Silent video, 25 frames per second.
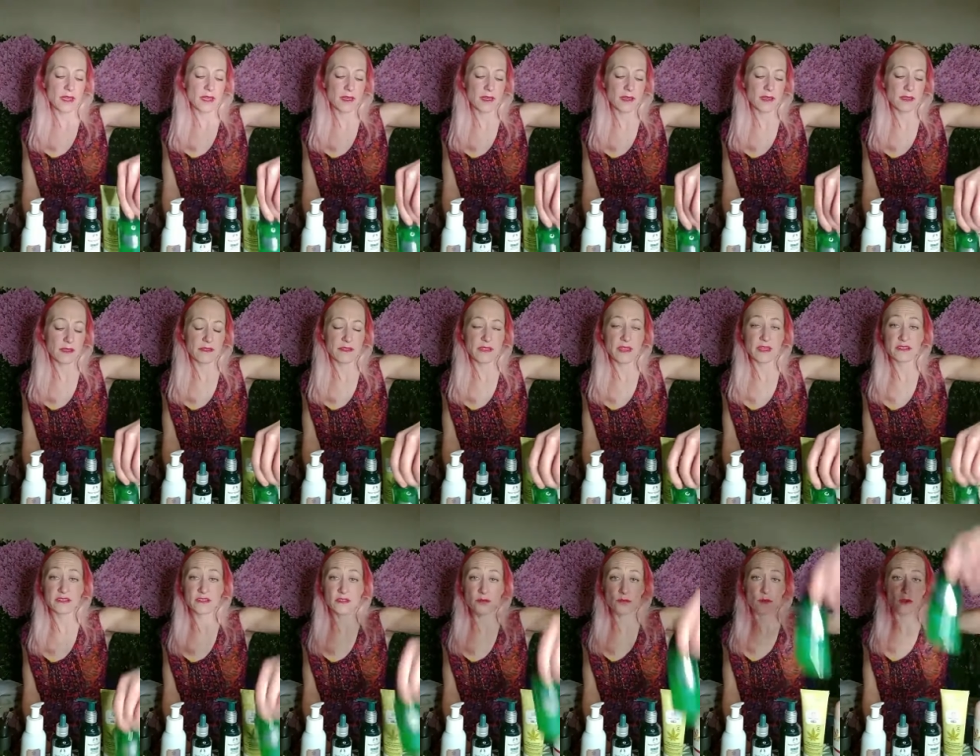
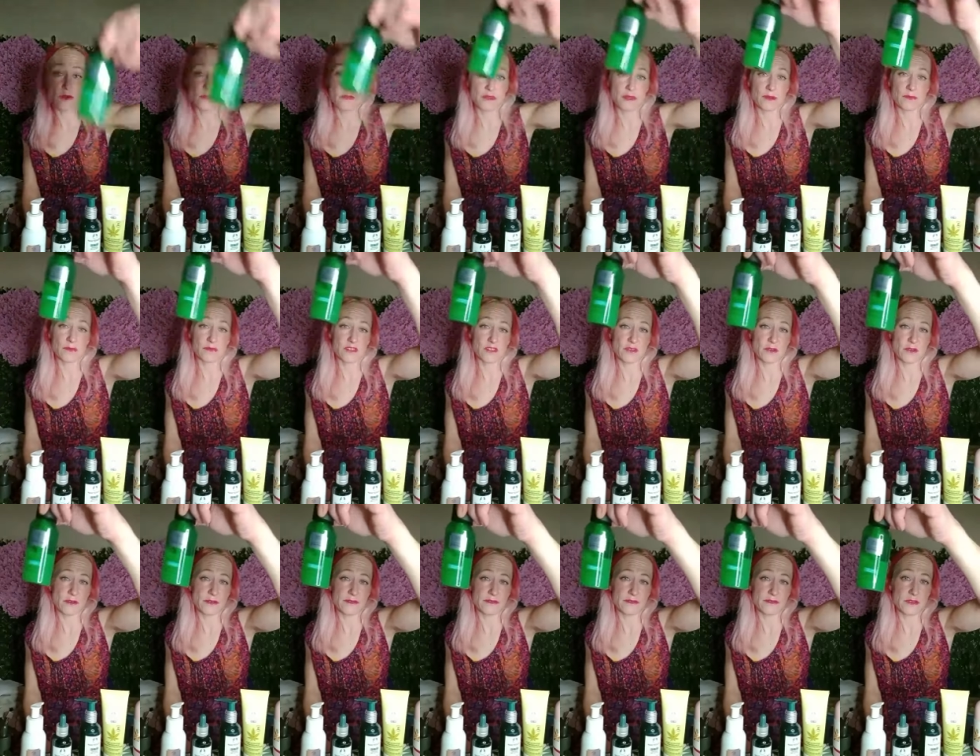That's the one that I'm
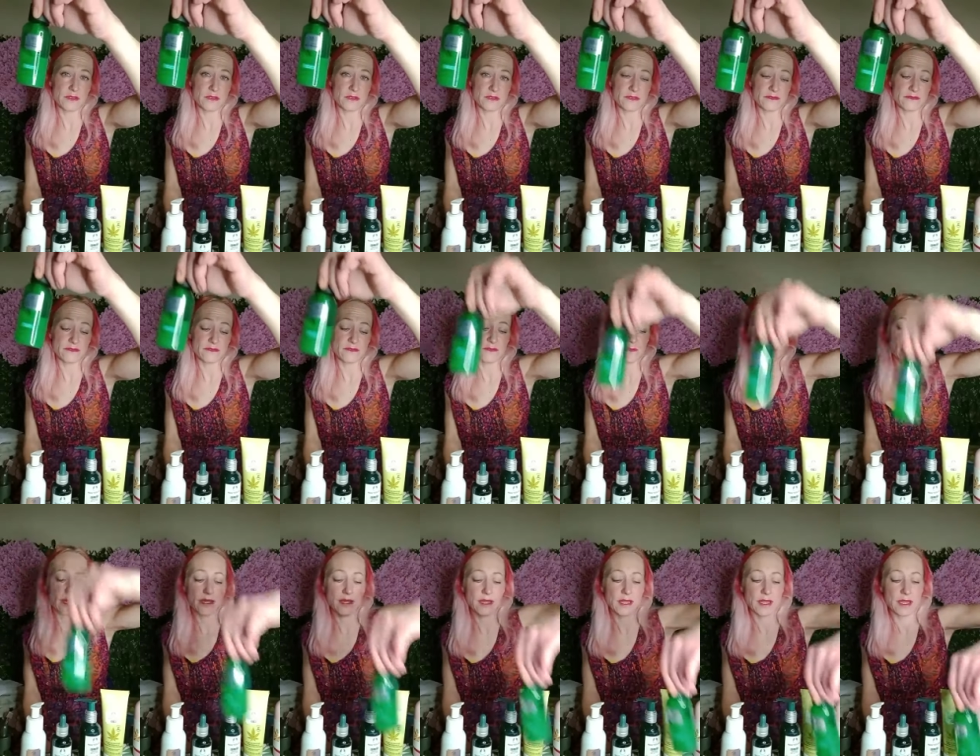sort of using
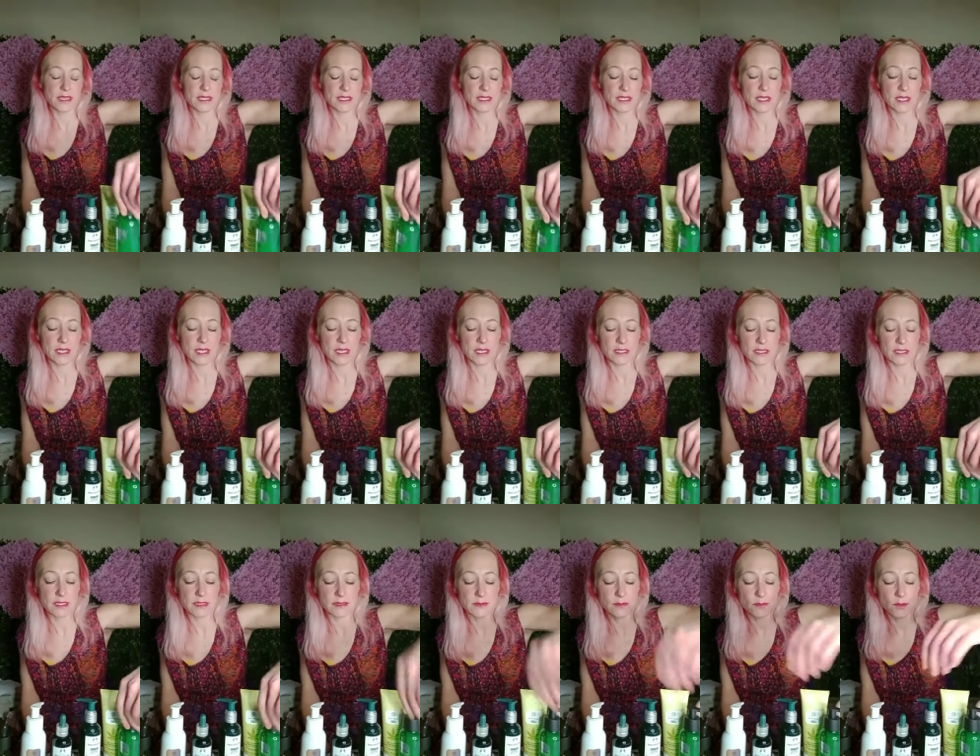for my legs and
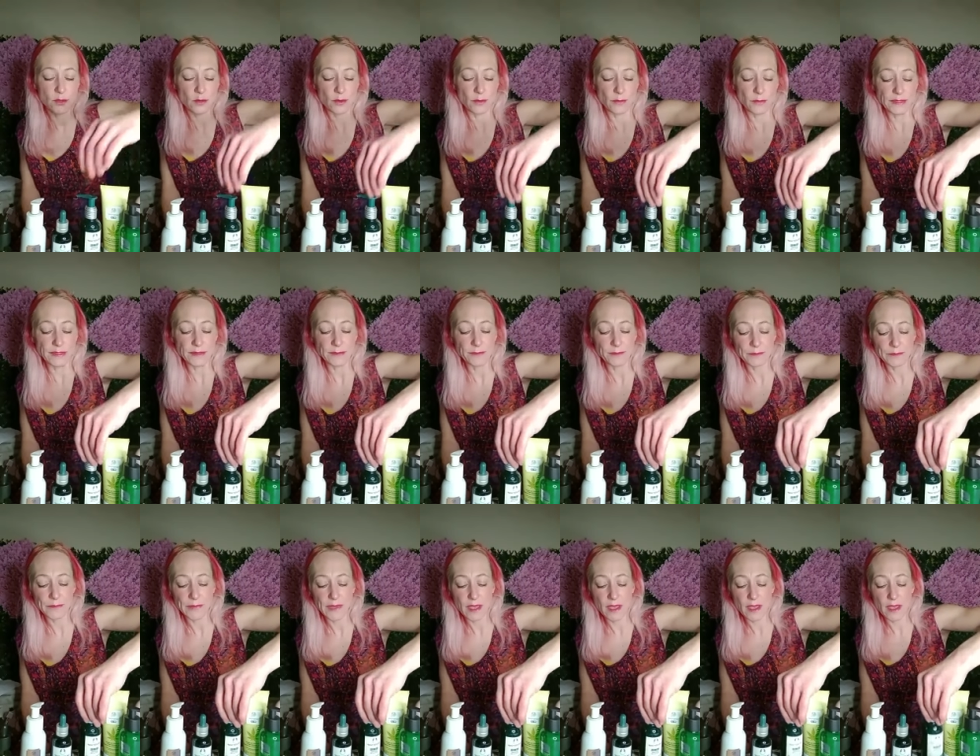things at the
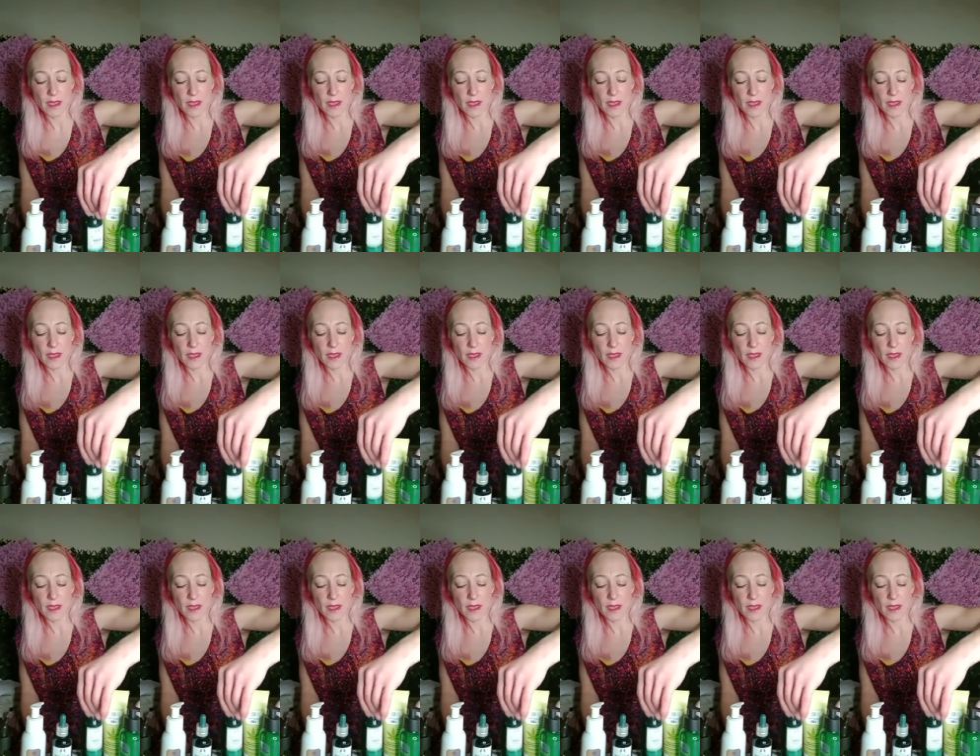moment.